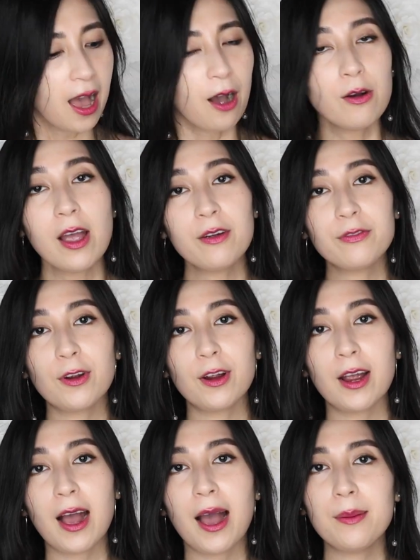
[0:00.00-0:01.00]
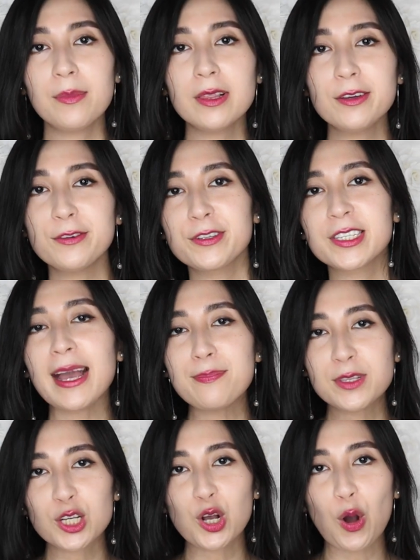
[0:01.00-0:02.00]
However, I'm a little
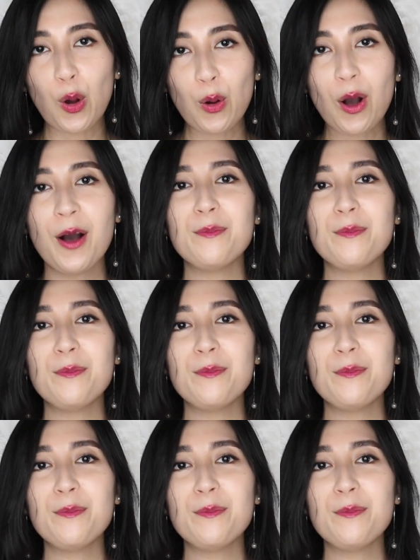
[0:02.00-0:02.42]
skeptical